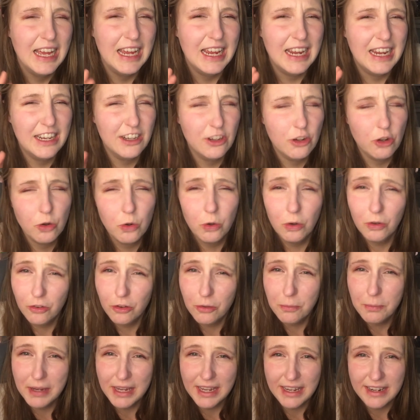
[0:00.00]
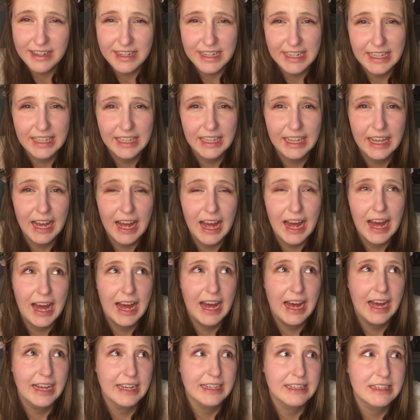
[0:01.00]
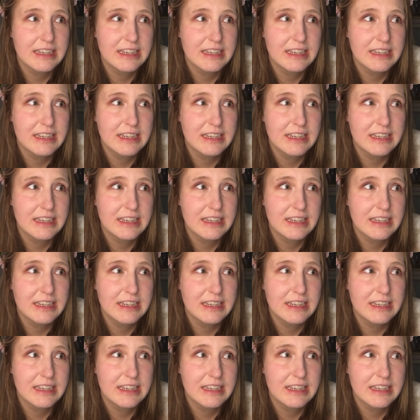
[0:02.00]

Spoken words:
It could also be a dig at